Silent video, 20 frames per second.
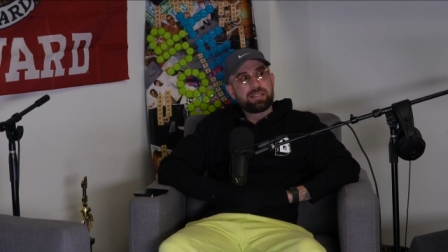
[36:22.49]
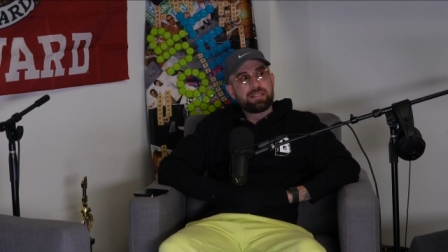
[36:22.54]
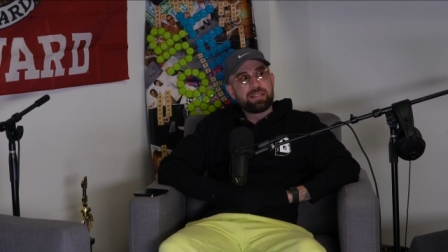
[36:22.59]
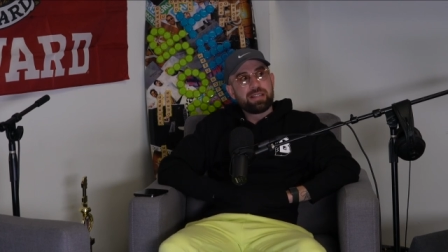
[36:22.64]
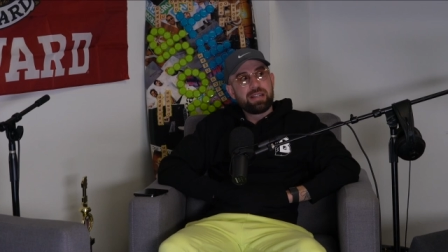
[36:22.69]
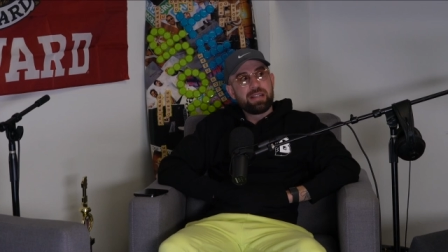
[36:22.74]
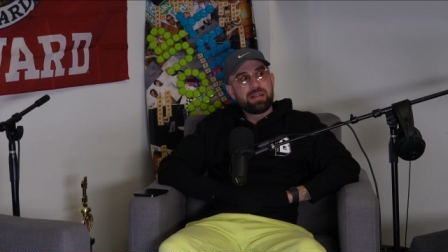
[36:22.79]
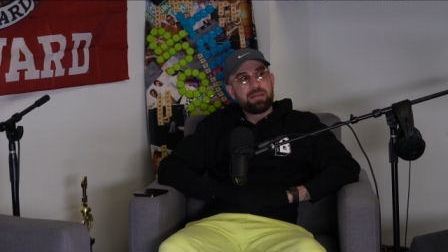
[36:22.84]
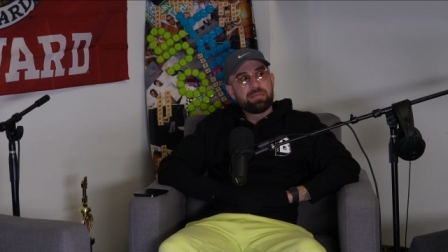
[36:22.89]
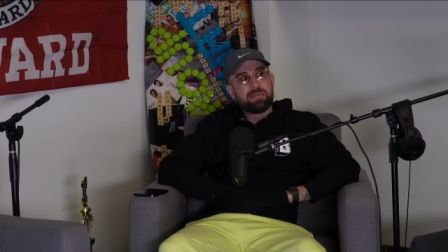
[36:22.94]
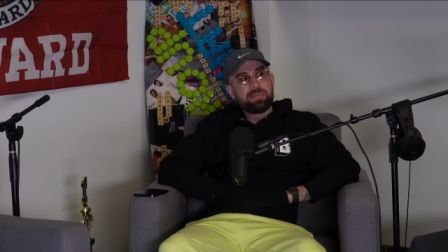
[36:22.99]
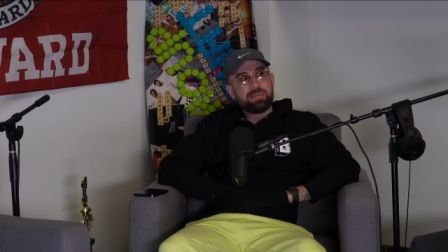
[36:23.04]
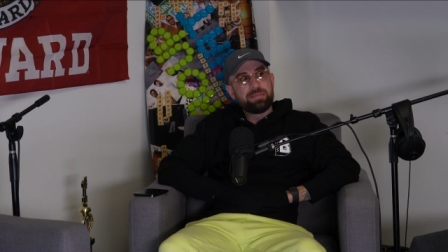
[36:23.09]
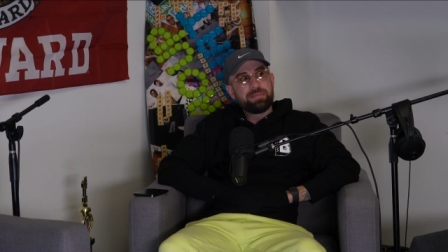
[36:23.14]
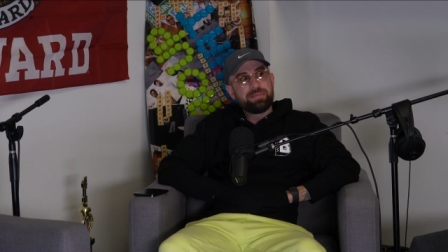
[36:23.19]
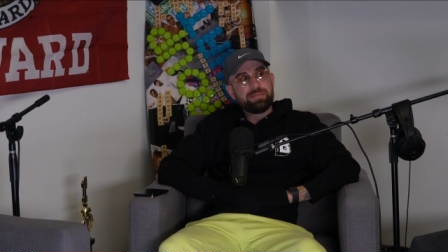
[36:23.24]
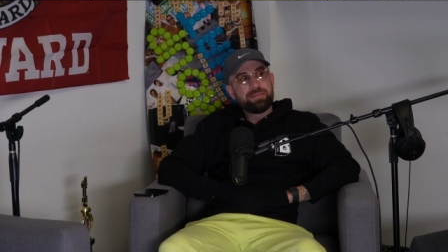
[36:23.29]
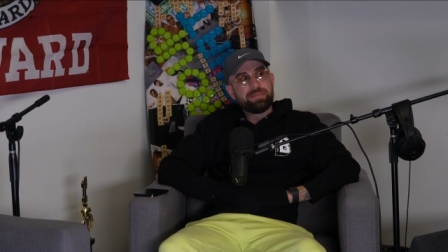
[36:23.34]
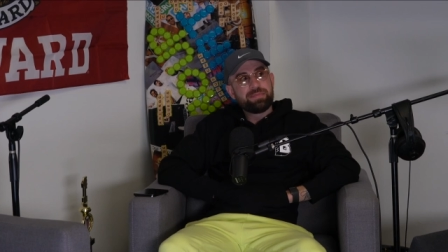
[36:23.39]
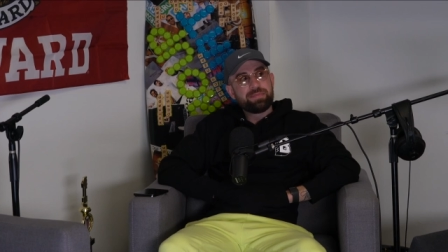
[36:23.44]

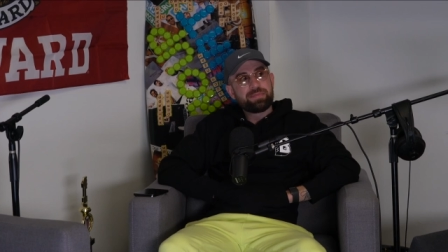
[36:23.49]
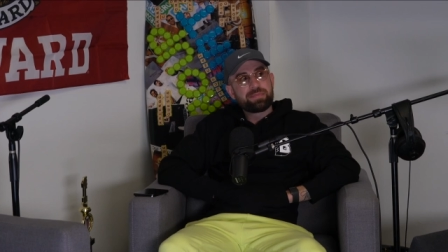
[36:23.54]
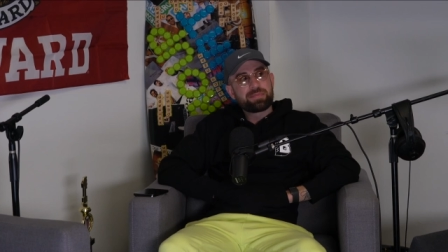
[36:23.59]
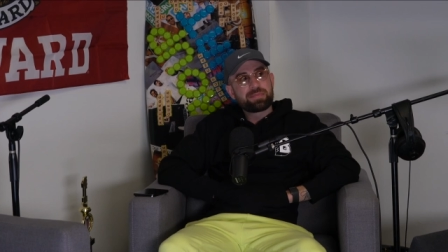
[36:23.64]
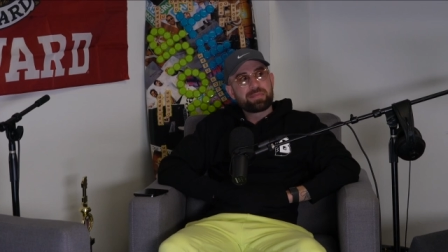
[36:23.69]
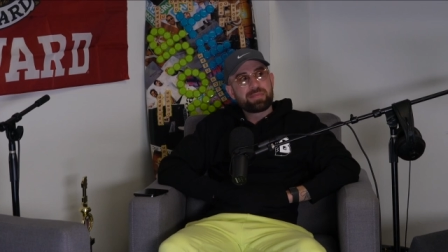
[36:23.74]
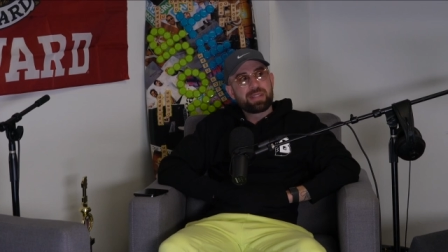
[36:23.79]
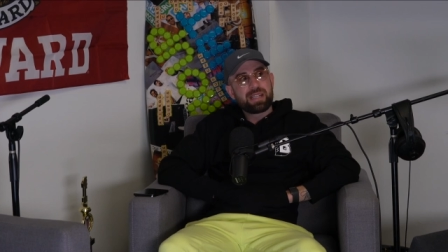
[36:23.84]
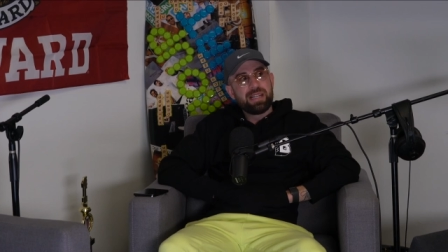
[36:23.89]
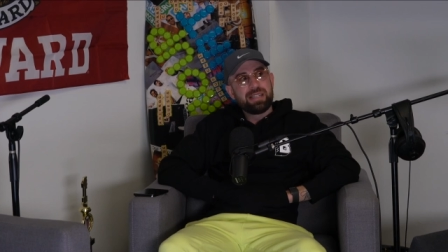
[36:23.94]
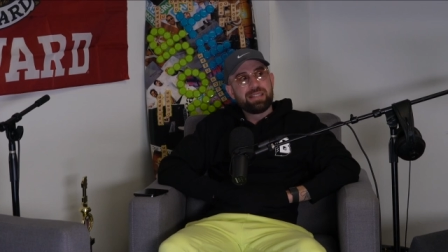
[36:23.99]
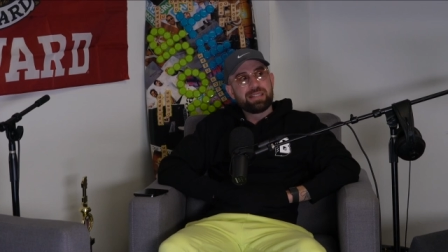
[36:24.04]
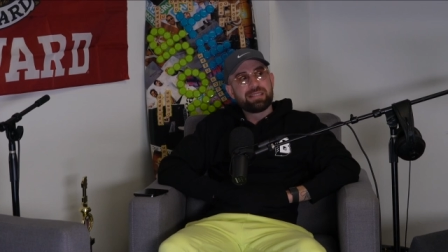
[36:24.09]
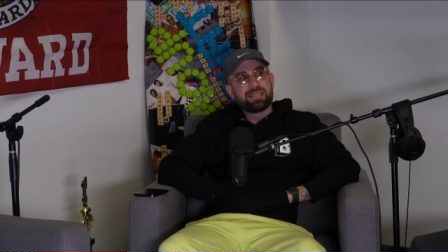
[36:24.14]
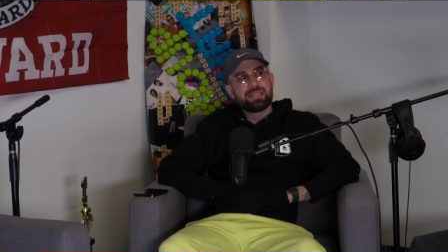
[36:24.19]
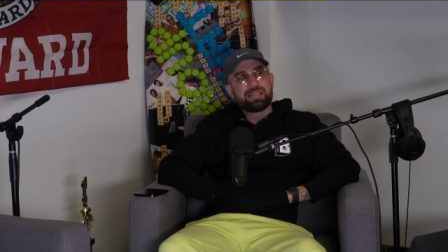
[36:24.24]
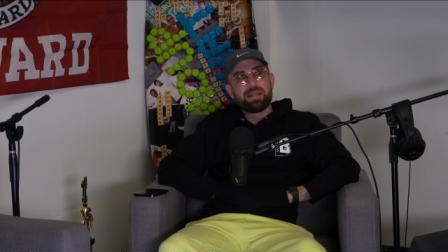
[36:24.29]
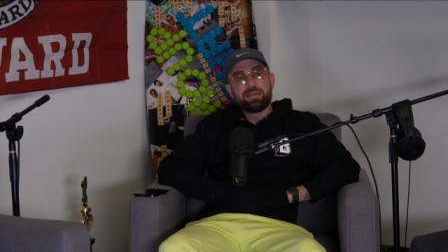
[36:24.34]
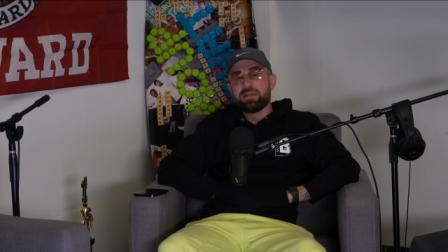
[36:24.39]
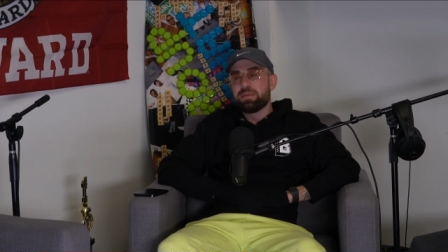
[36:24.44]
seem, it
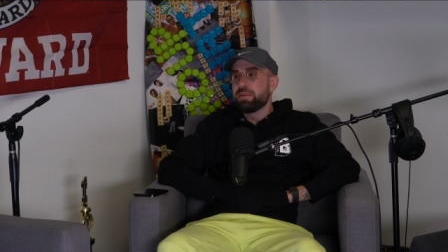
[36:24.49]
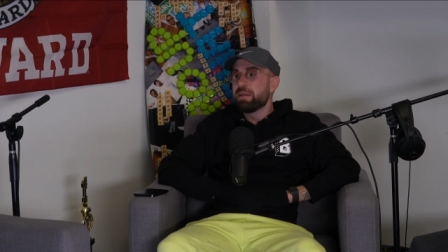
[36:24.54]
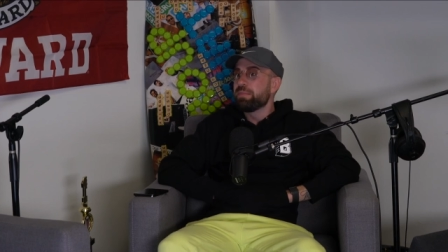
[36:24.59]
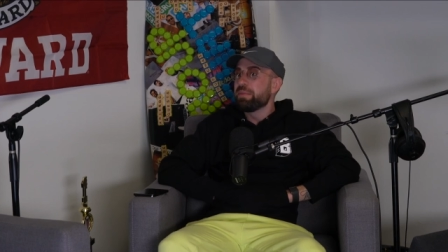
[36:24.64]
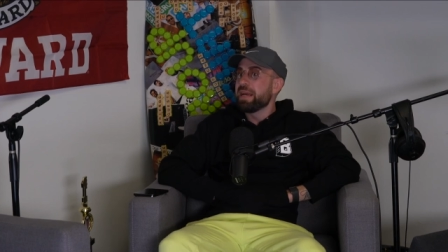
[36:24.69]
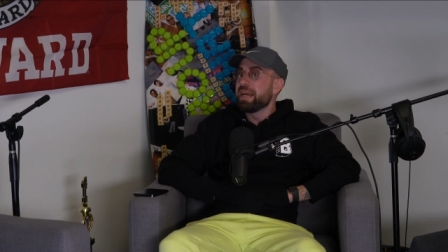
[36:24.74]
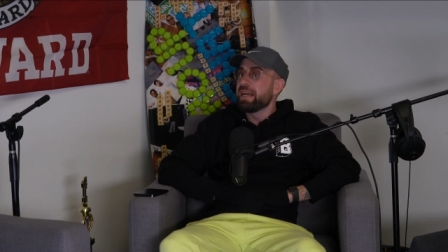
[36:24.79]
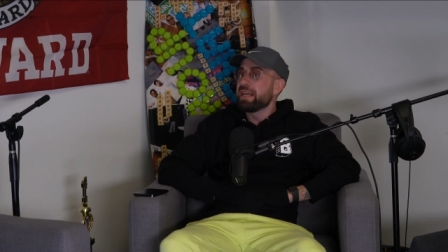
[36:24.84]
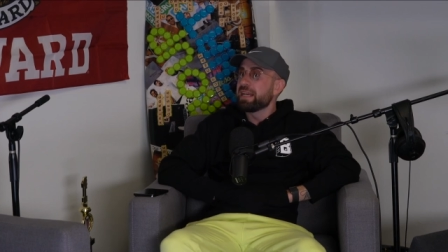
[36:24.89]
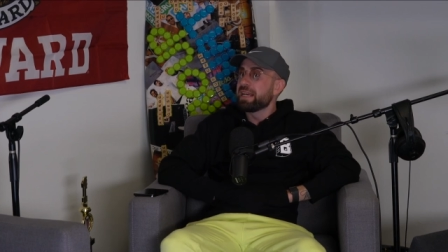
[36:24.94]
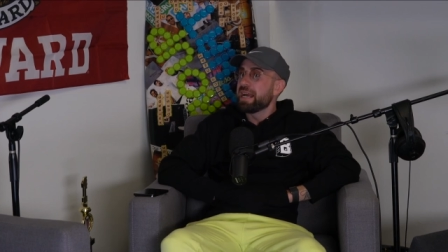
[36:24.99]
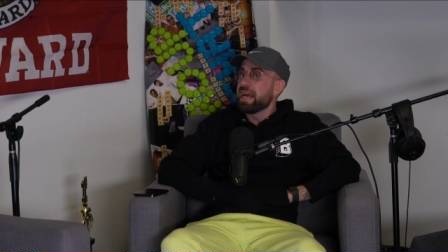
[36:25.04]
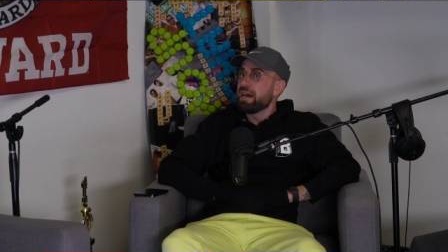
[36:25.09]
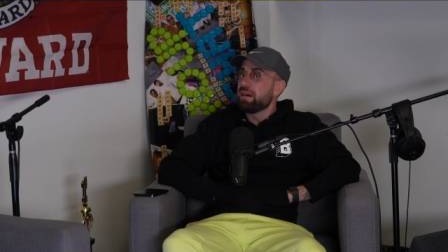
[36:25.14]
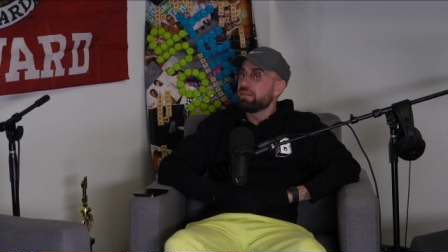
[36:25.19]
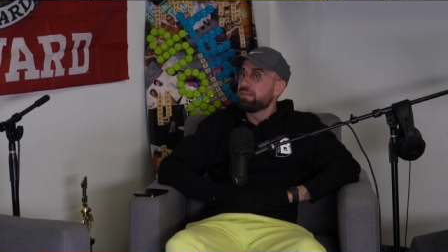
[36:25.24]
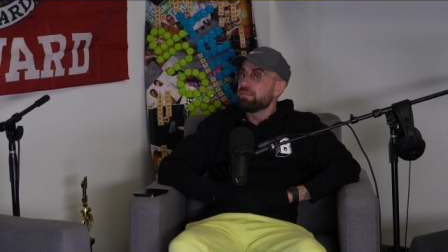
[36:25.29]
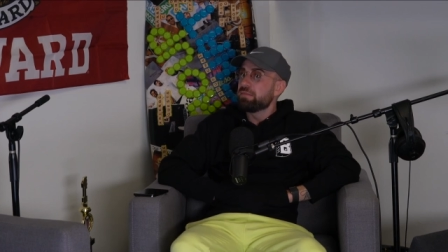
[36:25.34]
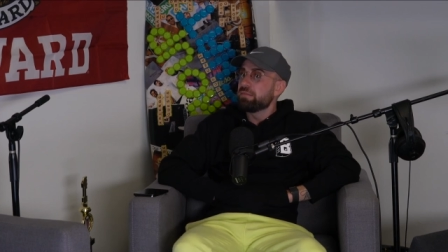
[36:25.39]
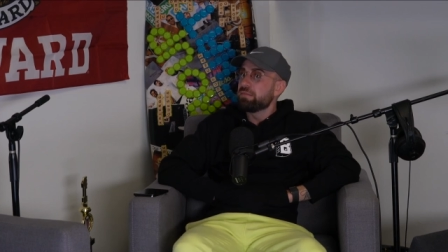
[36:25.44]
doesn't seem to be panning
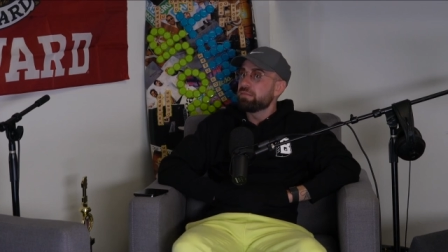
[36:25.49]
out.